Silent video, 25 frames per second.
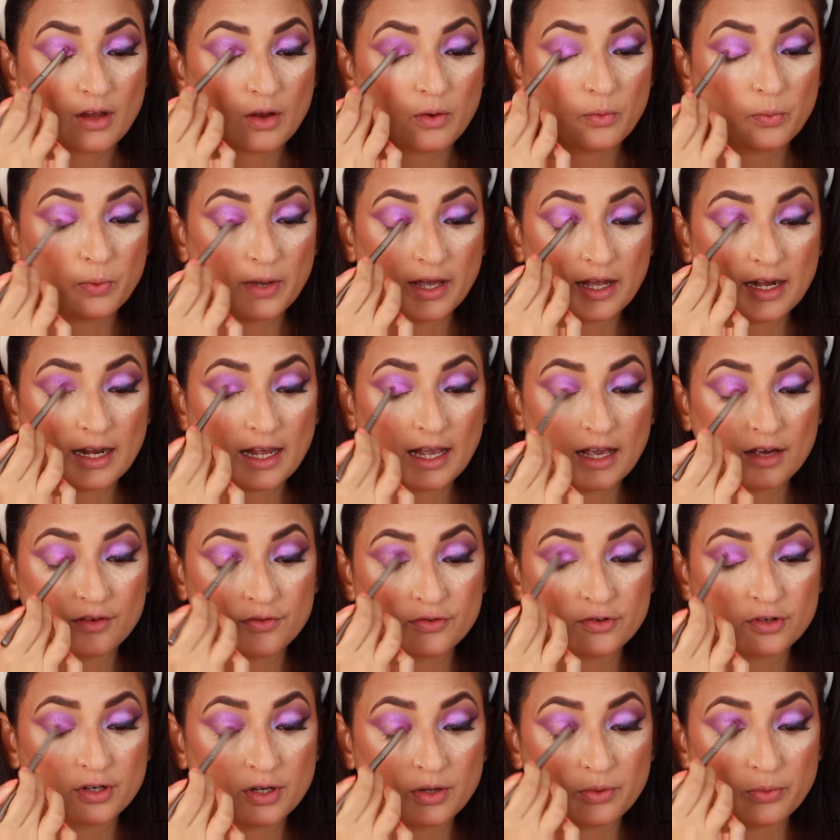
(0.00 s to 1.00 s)

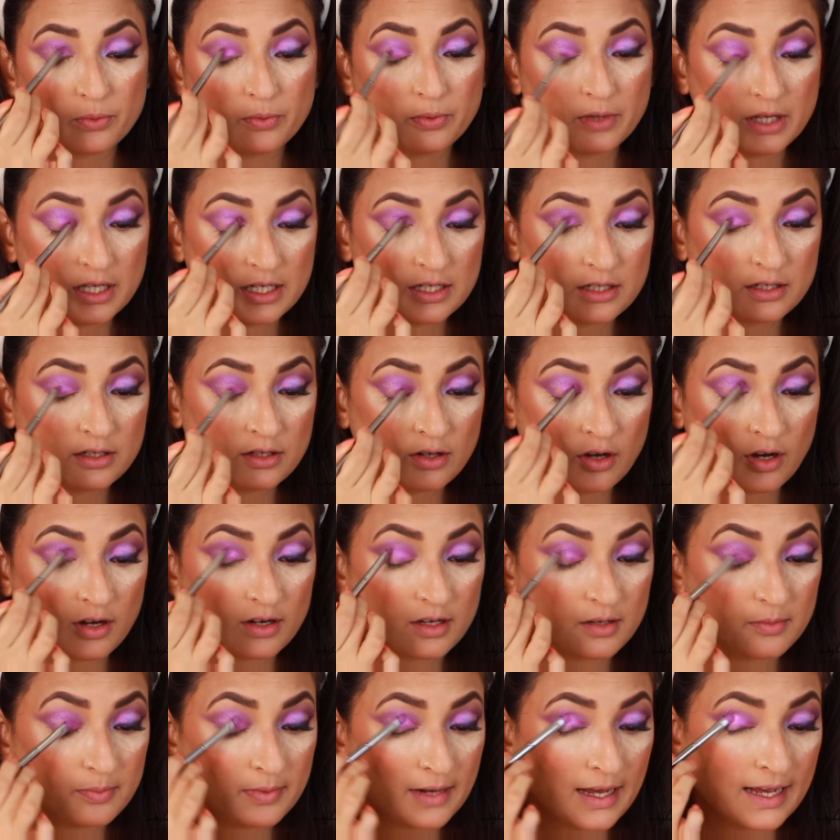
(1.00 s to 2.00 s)
wherever we did not
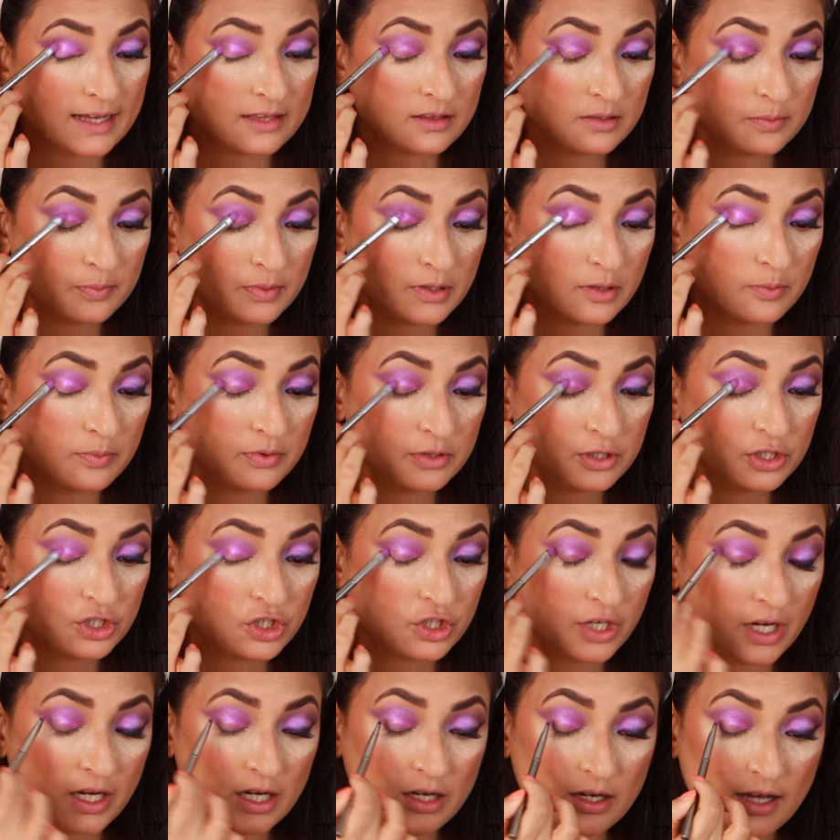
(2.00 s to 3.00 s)
apply the purple
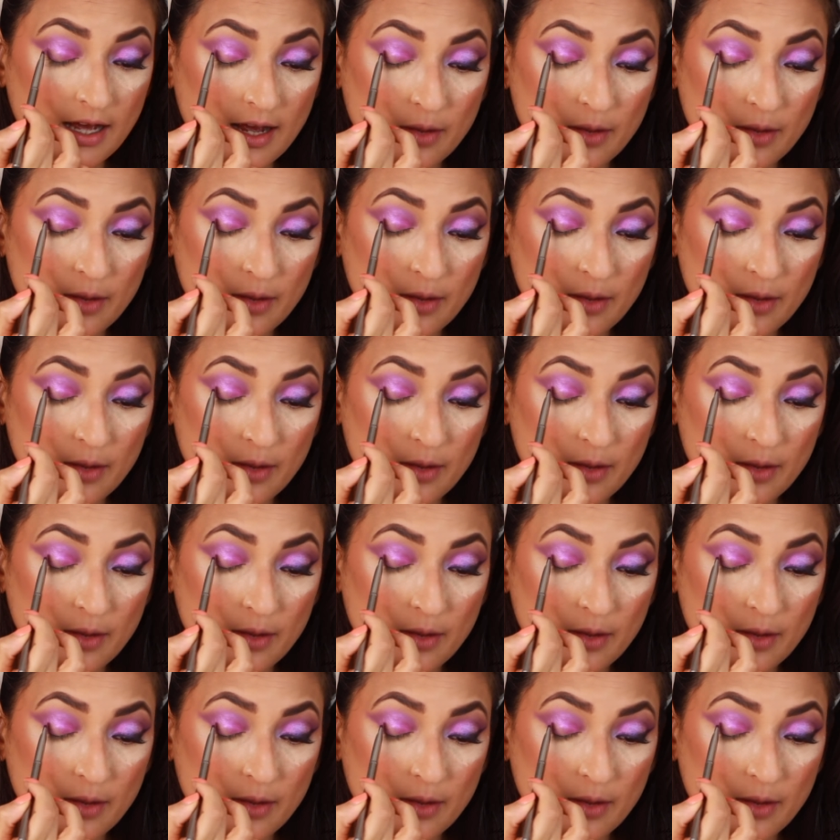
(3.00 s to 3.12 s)
shade,